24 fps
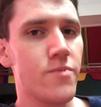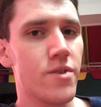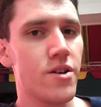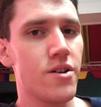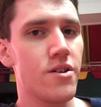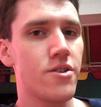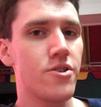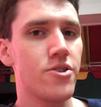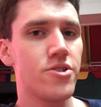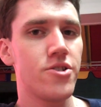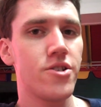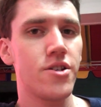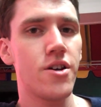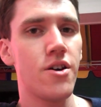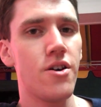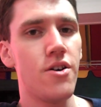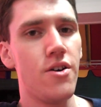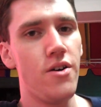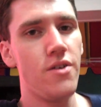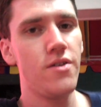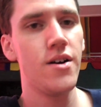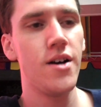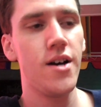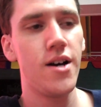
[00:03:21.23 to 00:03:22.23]
we're good to go.
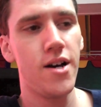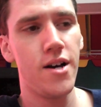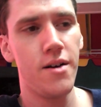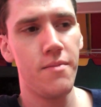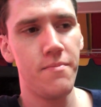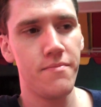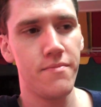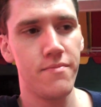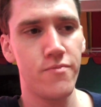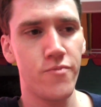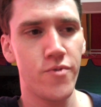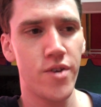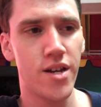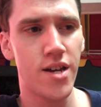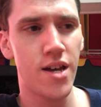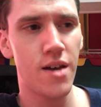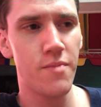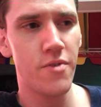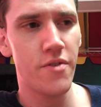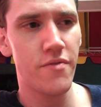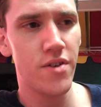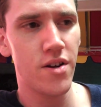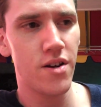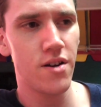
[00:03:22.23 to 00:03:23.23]
Um, we
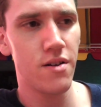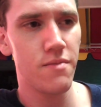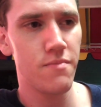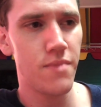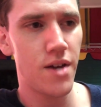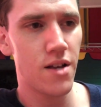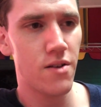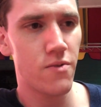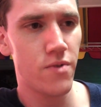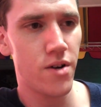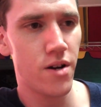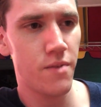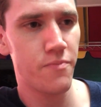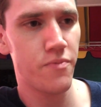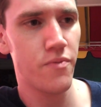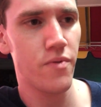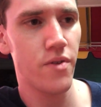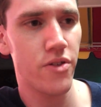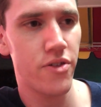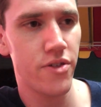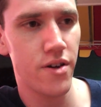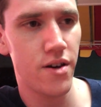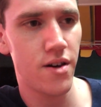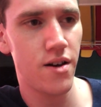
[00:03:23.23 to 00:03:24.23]
came over here and met up
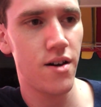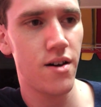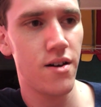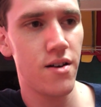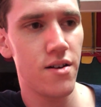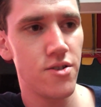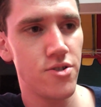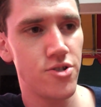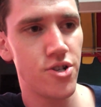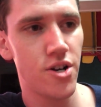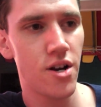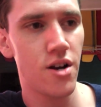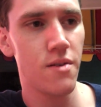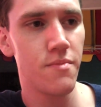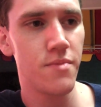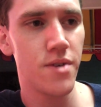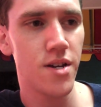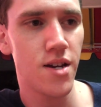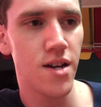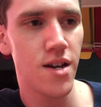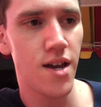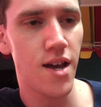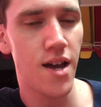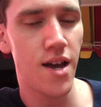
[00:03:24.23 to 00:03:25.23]
with uh,
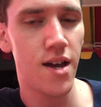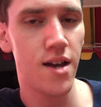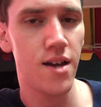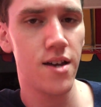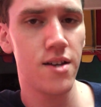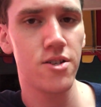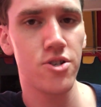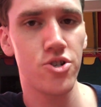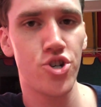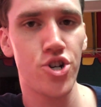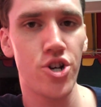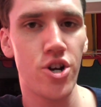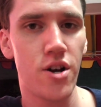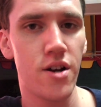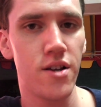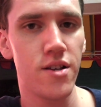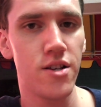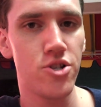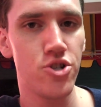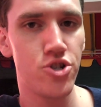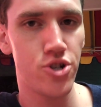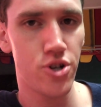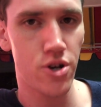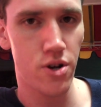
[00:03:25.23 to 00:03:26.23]
Jeremy and Sean
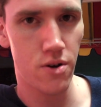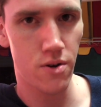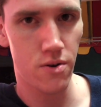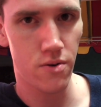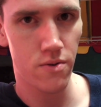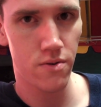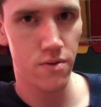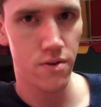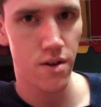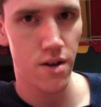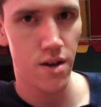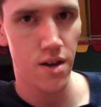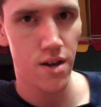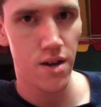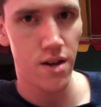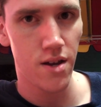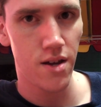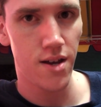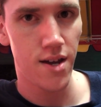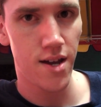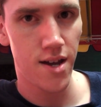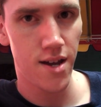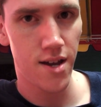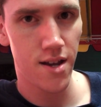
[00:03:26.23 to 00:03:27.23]
and Joe,
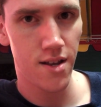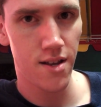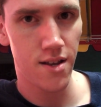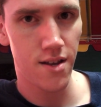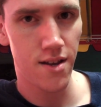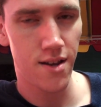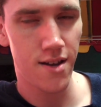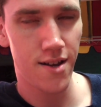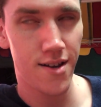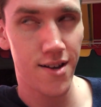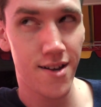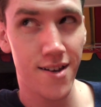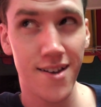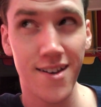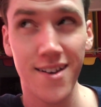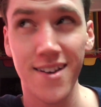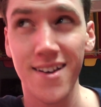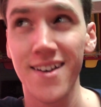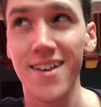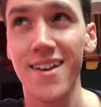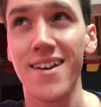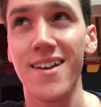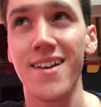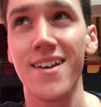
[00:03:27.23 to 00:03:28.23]
and
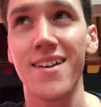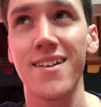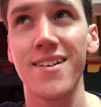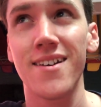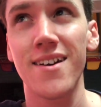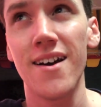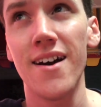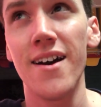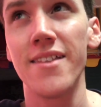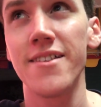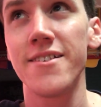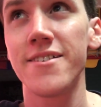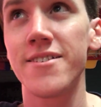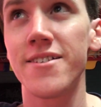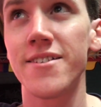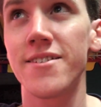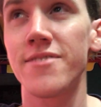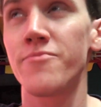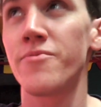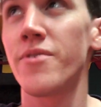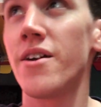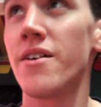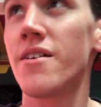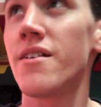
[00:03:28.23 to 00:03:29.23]
oh God, this is
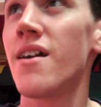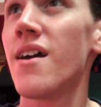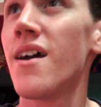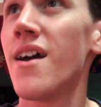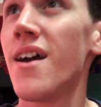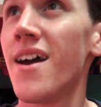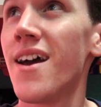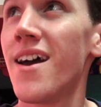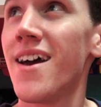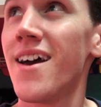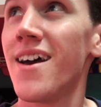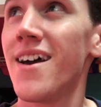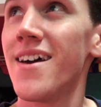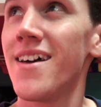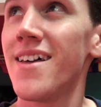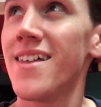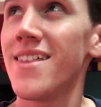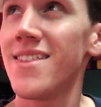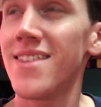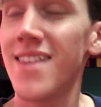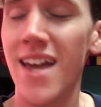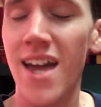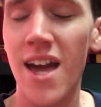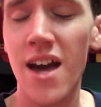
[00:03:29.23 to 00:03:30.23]
weird
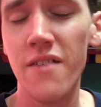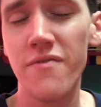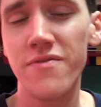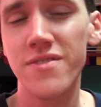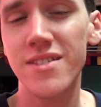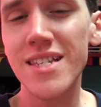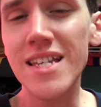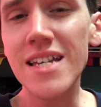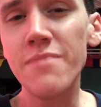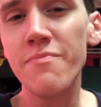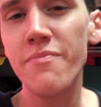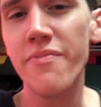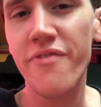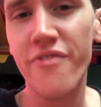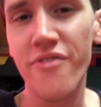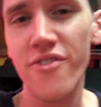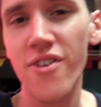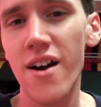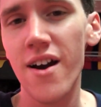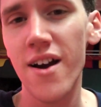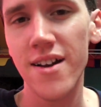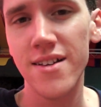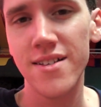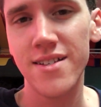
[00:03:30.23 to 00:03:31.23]
they have deep
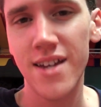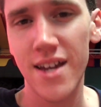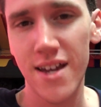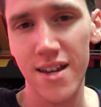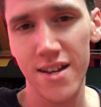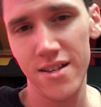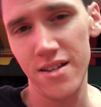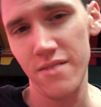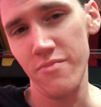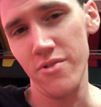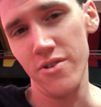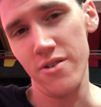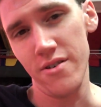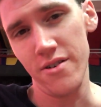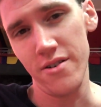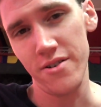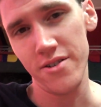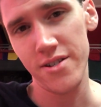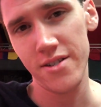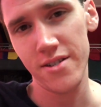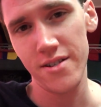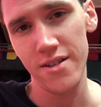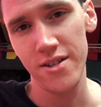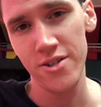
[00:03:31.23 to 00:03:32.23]
fried candy
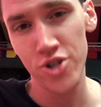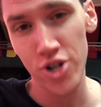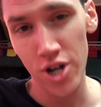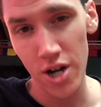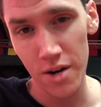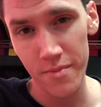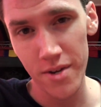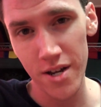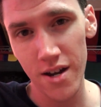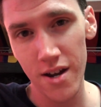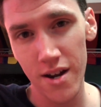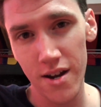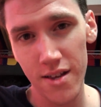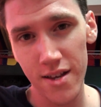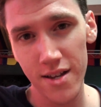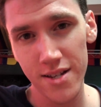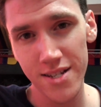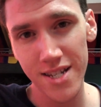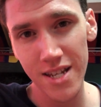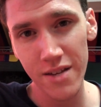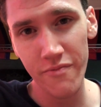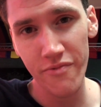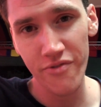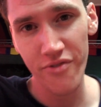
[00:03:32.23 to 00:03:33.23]
bars, and Jeremy got a
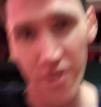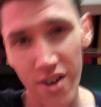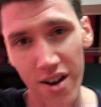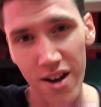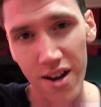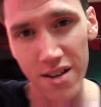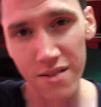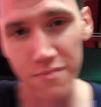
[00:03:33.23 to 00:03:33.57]
deep fried